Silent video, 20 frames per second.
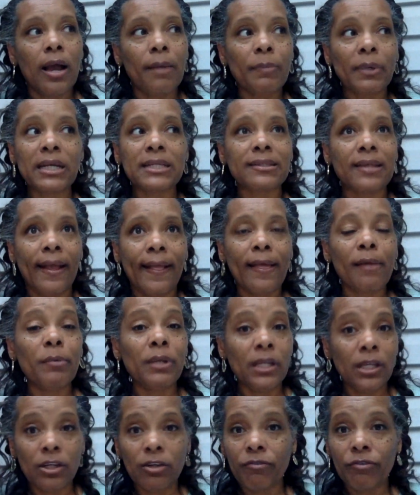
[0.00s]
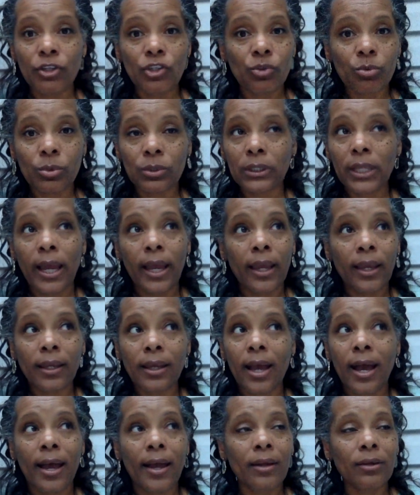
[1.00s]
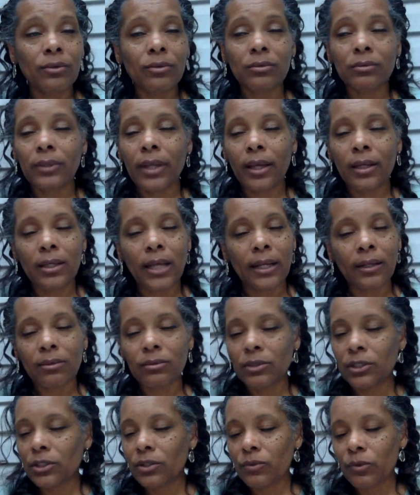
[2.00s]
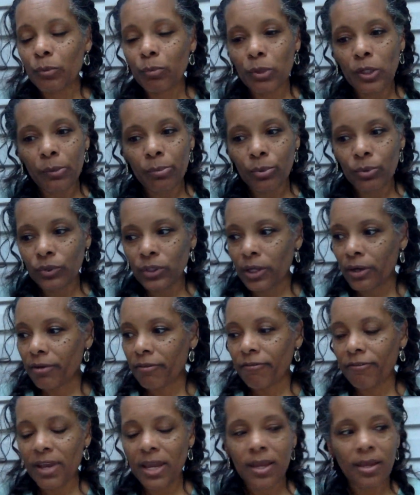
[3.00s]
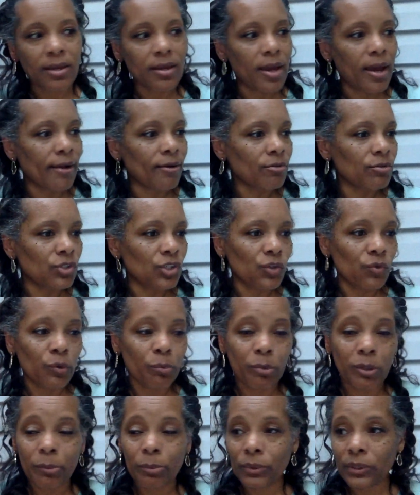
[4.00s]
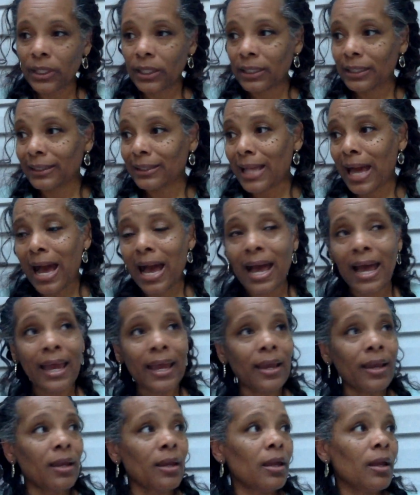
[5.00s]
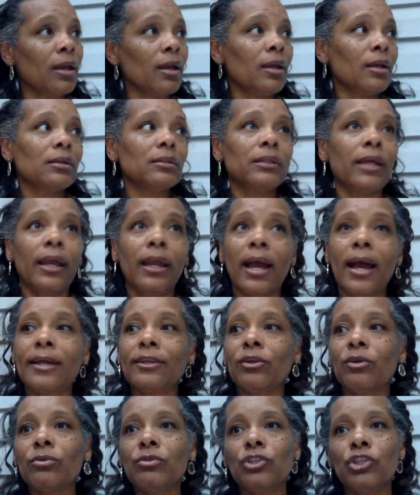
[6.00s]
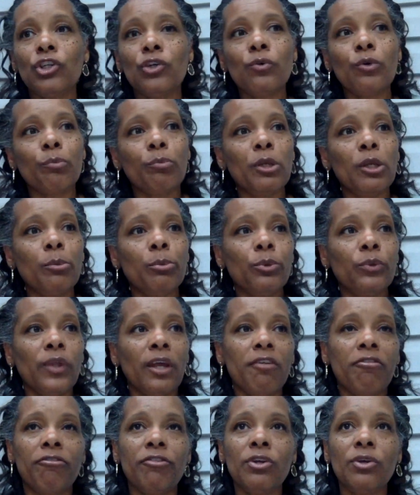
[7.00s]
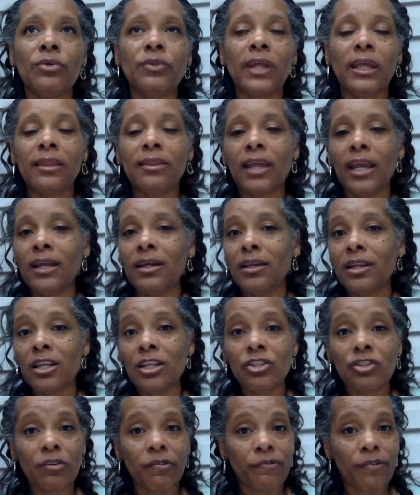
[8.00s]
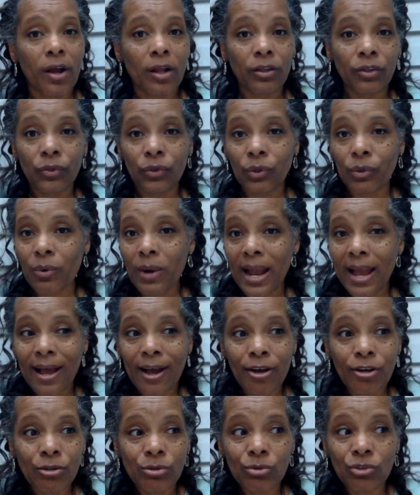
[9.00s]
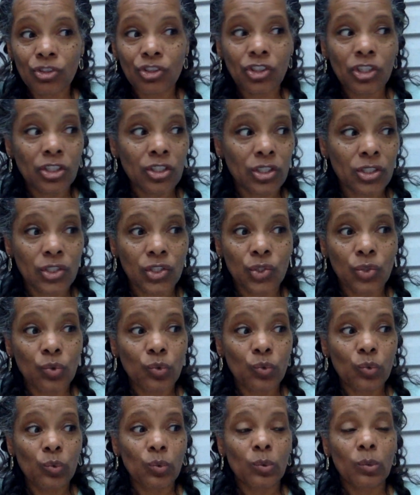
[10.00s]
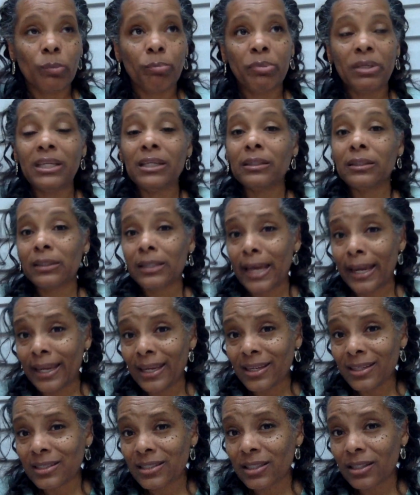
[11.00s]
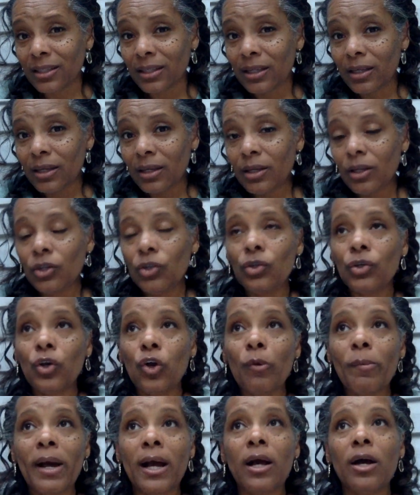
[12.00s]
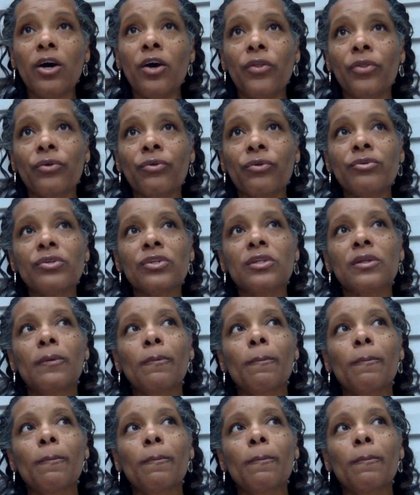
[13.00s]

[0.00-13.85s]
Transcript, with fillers: Because I am an individual, like, I don't deal with people that are fake. I don't deal with people that lie. Like, I don't deal with people that feel that they need to follow the crowd just to be liked, you know, by others.